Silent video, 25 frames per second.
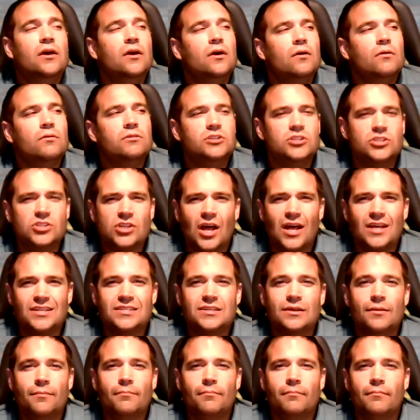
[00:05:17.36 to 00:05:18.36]
which is
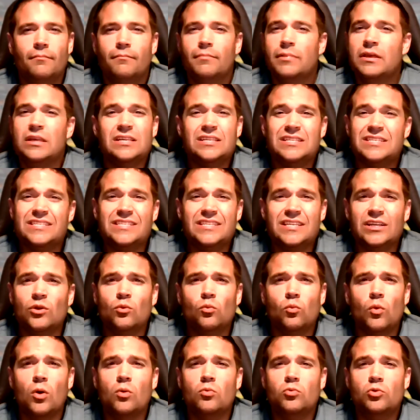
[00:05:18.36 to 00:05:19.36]
awesome, but you still
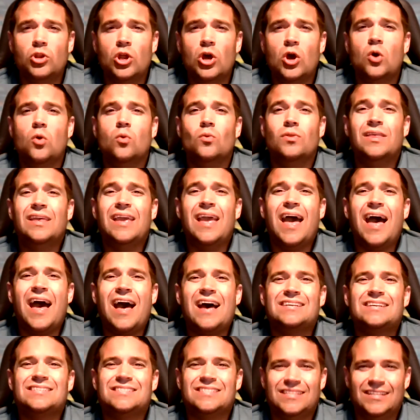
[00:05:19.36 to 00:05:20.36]
won't know the
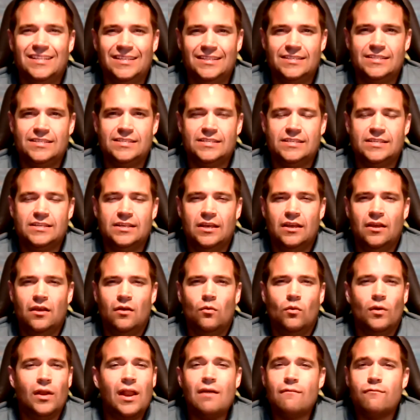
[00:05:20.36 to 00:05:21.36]
essence.
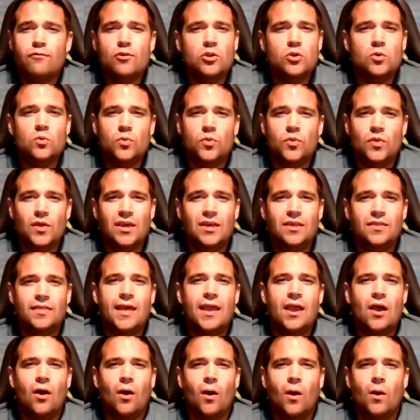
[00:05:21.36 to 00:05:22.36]
Whatever you think
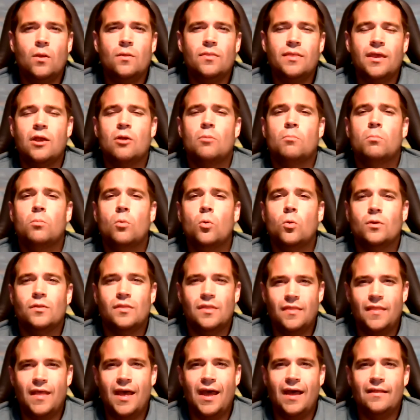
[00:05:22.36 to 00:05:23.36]
they are more
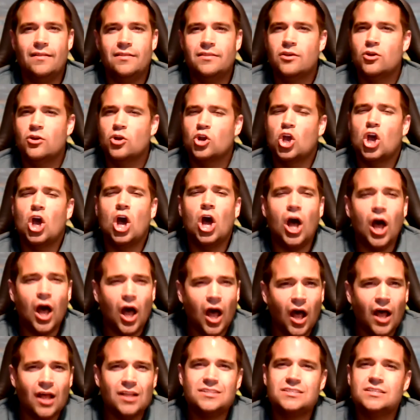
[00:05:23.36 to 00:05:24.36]
than that. They're
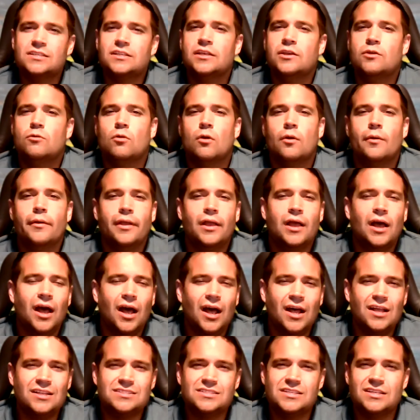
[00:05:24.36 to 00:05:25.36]
constantly growing,
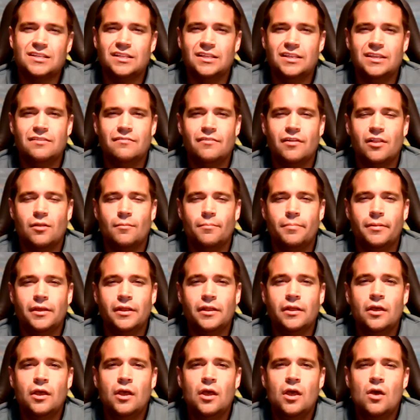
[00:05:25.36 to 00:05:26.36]
constantly developing.
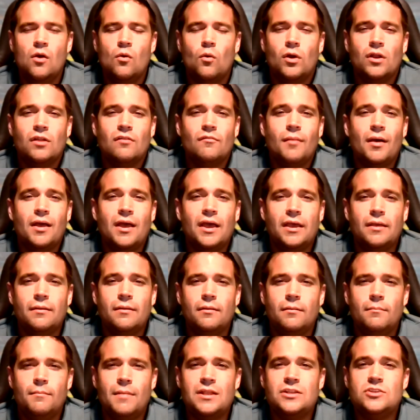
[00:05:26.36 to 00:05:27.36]
One of my
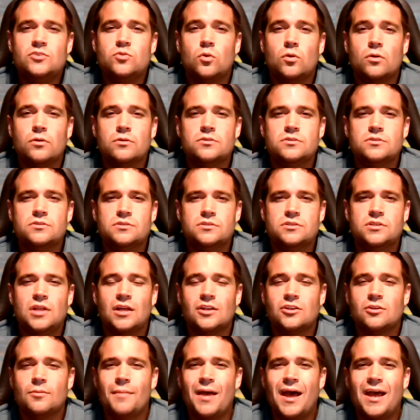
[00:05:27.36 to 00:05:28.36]
mentors,
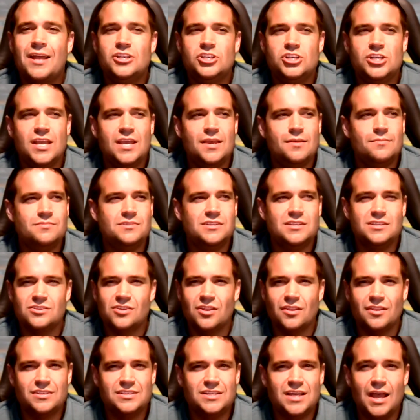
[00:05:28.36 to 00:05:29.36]
Dr. Matt James, says all
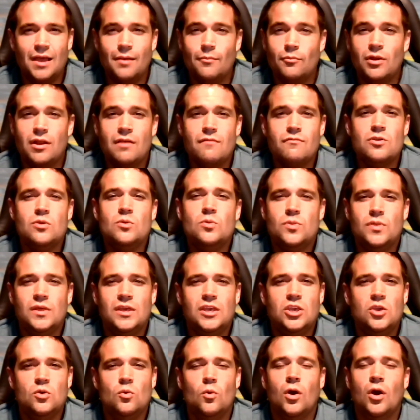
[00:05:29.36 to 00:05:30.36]
the time, whatever you
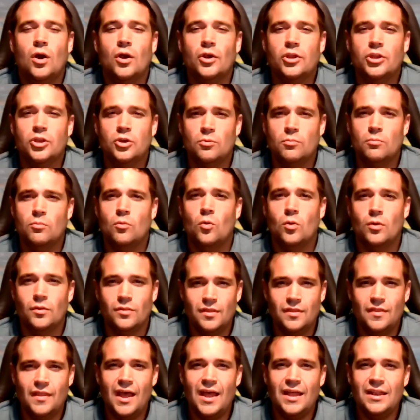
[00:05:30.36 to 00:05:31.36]
think you are, you're more
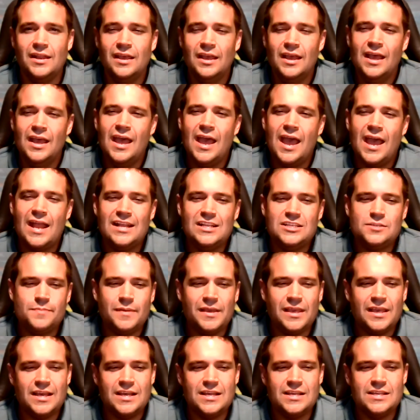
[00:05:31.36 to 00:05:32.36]
than that. And it's
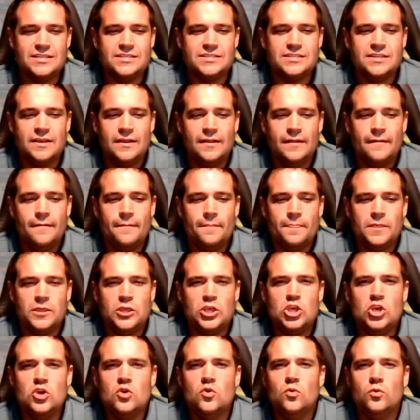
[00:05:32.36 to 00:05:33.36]
because
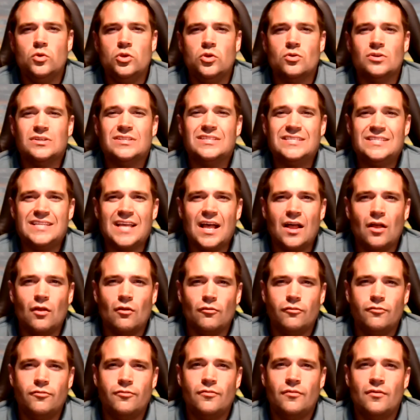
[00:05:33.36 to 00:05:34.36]
you
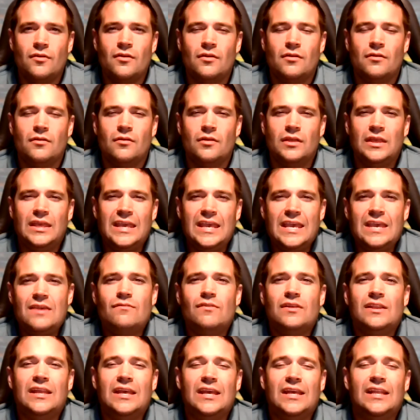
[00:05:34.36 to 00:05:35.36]
yourself,
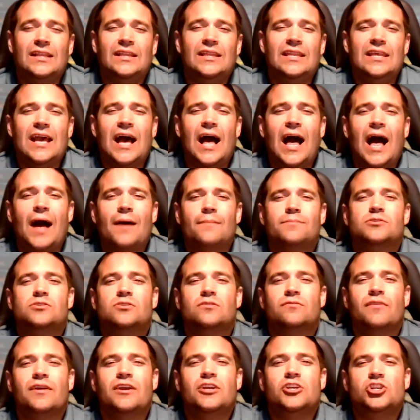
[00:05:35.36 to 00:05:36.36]
even in the
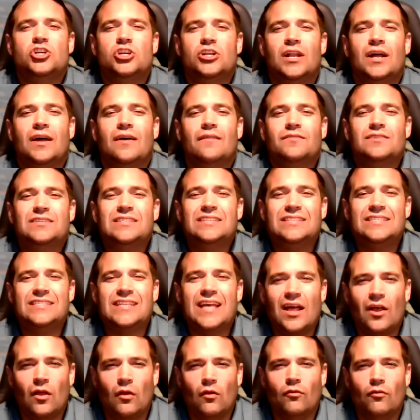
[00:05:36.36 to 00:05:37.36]
observation of
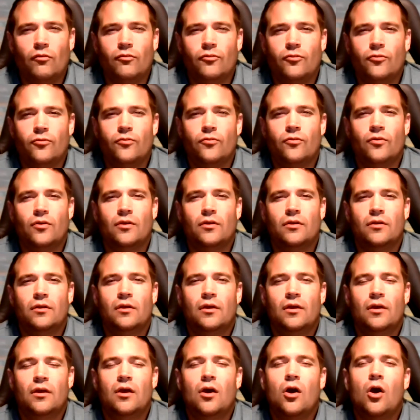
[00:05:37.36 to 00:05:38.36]
self,
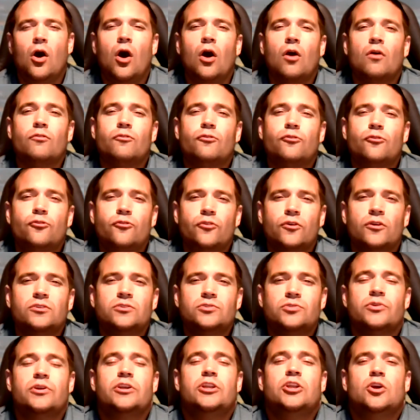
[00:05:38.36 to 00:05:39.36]
are
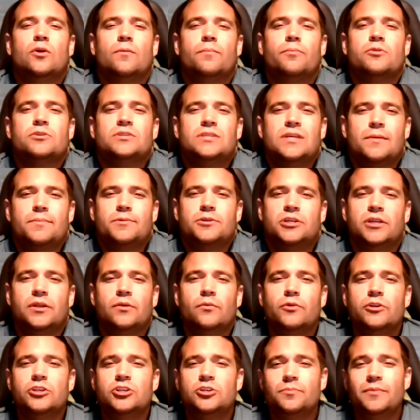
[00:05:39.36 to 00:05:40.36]
filtering your perception,
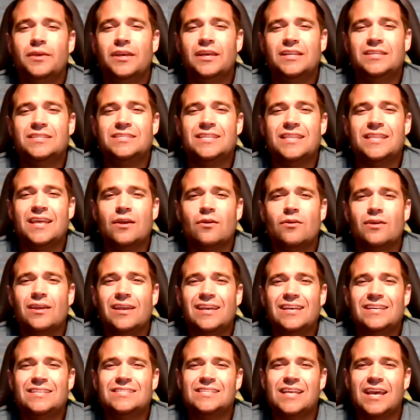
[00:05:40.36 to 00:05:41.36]
which means there
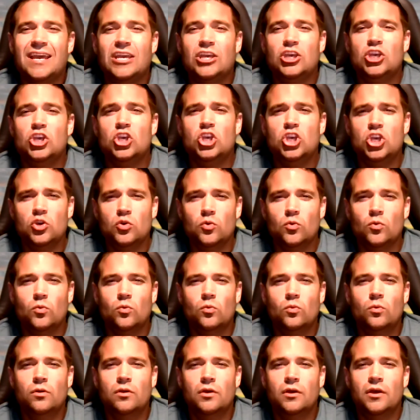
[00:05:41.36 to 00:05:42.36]
is a
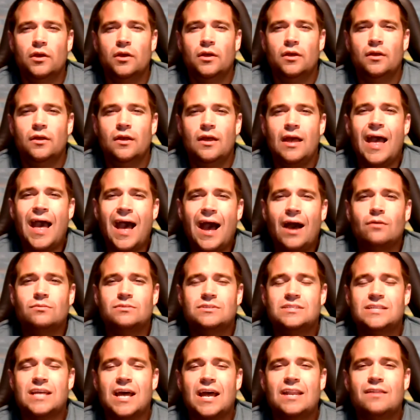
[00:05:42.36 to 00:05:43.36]
you
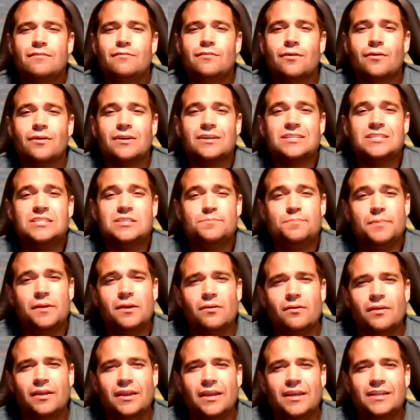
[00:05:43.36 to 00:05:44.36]
outside of your
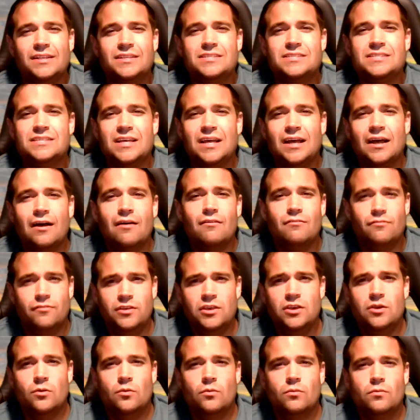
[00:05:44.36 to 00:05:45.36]
experience of
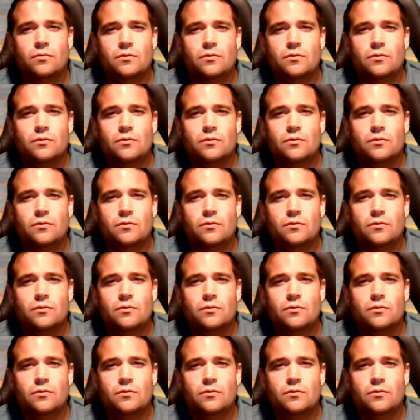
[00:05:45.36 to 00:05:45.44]
you.